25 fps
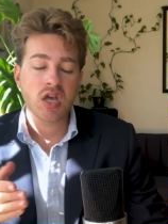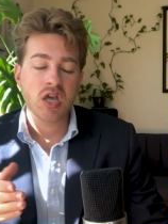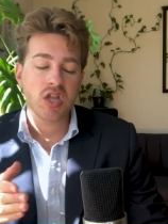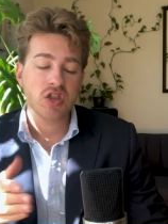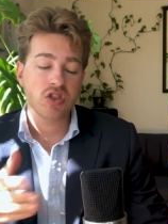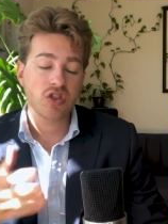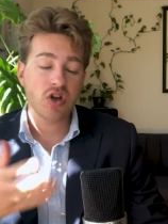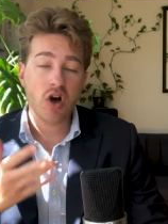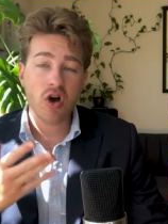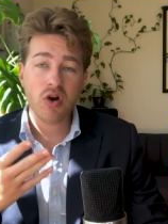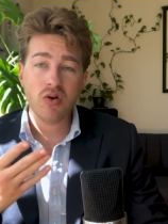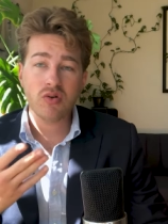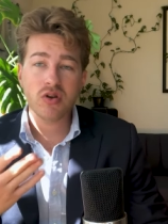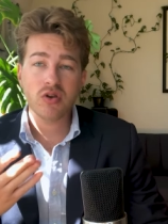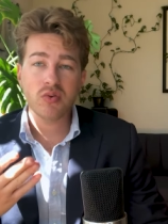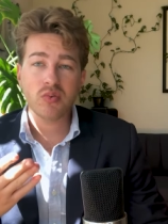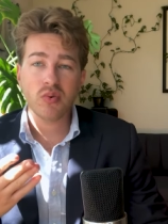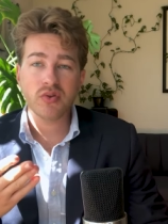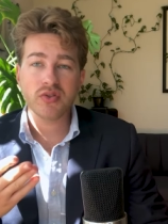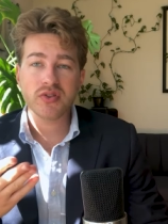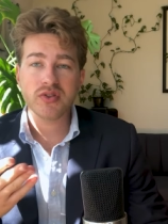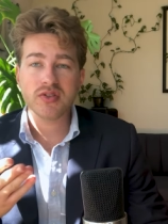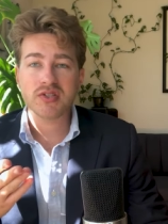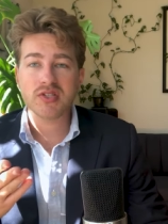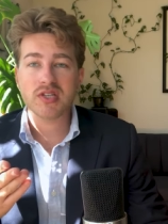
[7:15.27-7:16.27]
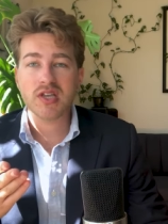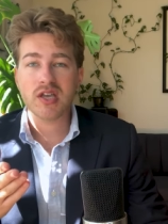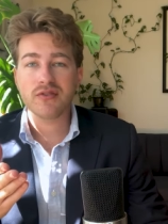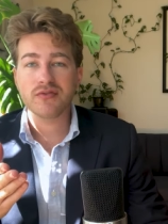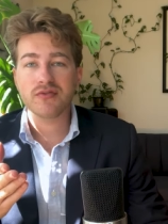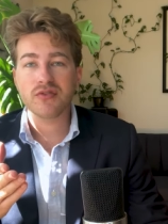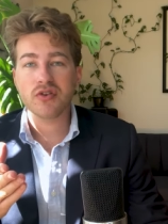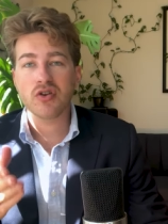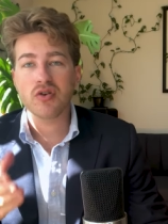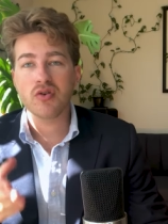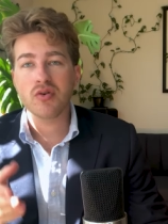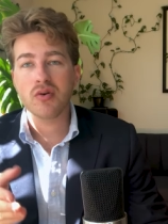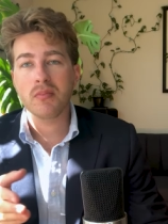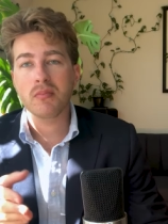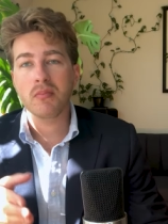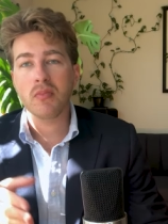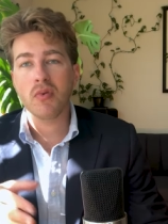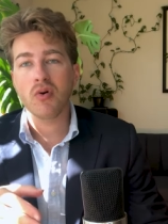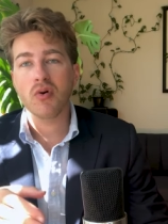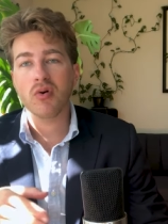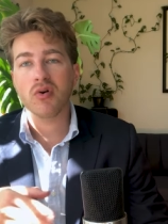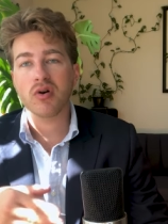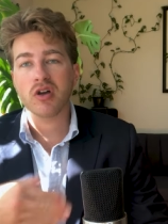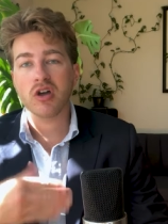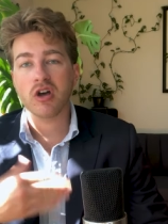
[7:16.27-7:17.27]
Not only will this give you
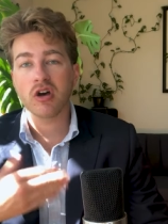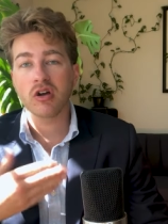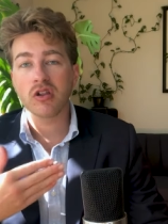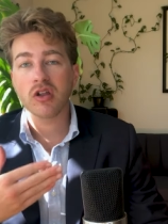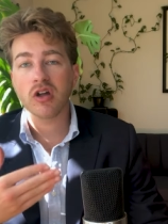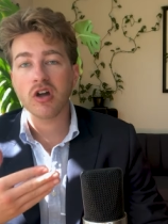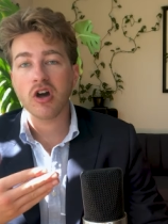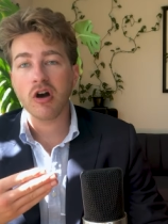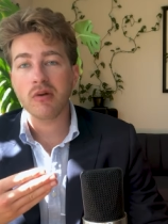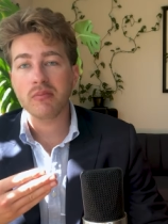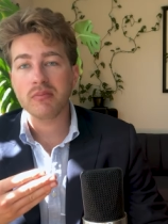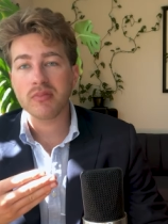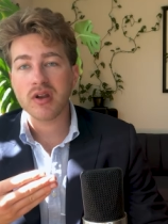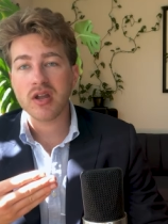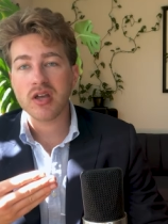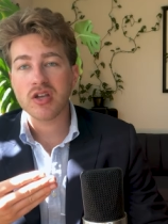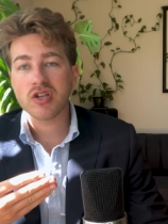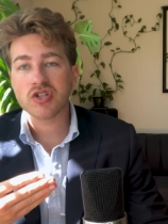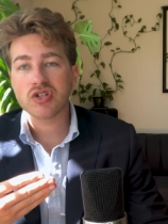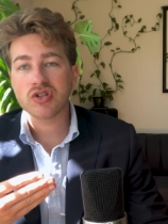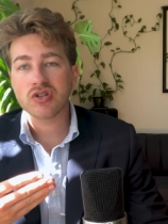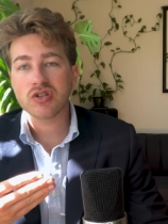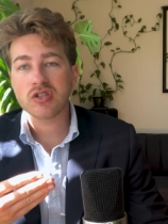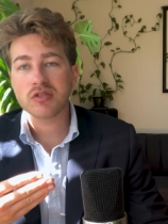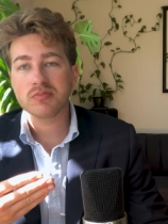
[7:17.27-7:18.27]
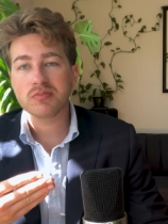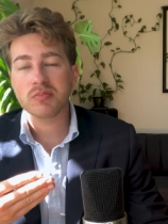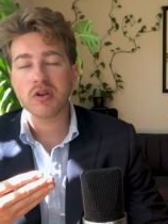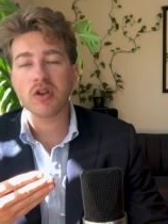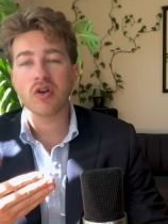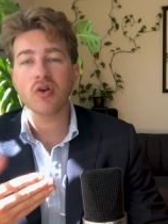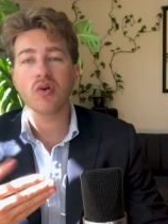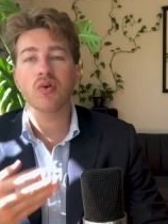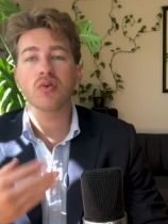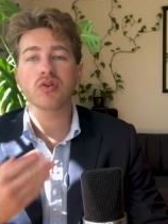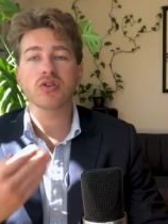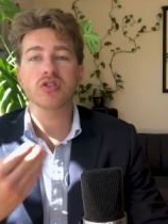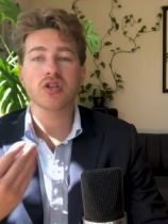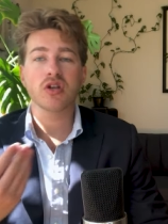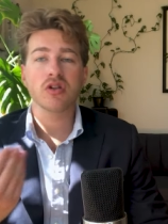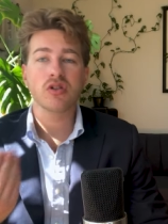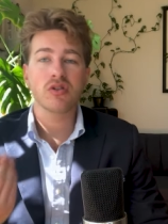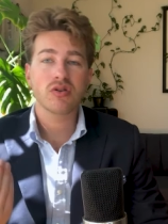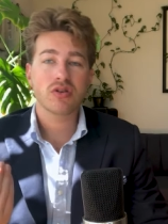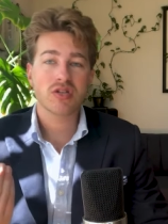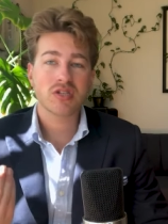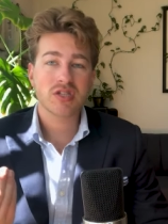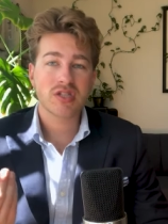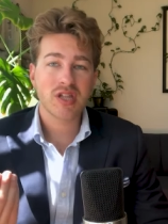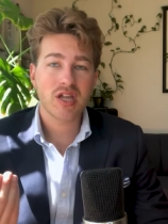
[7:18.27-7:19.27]
more color combinations, but it also
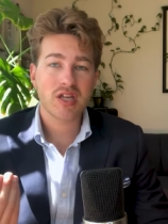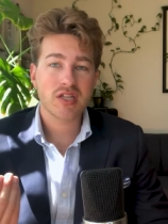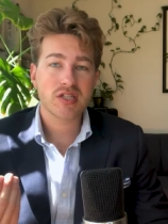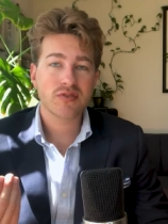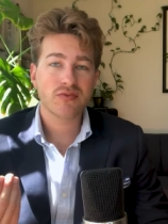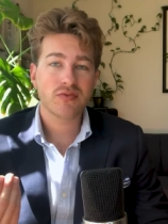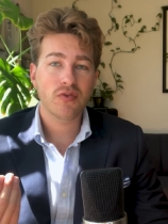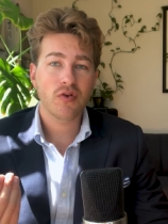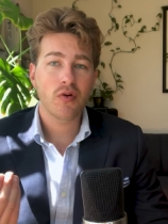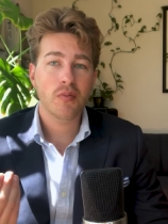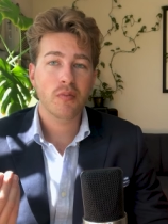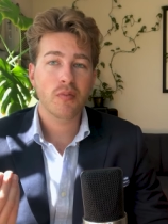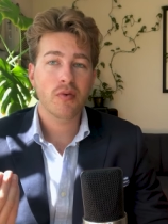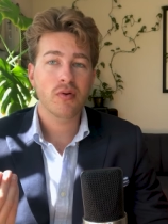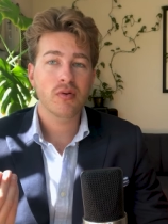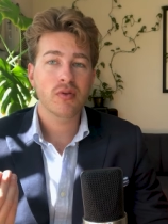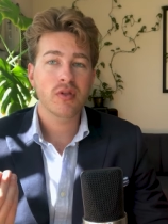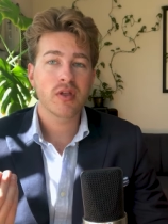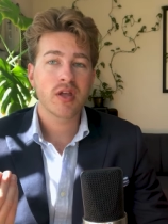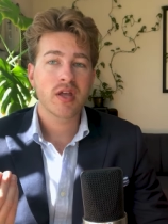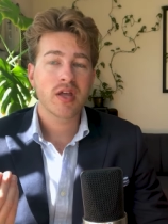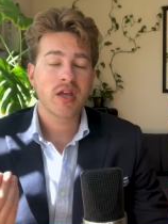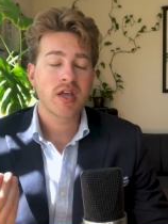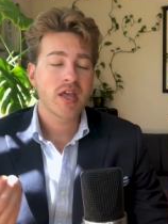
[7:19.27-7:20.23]
looks less formal.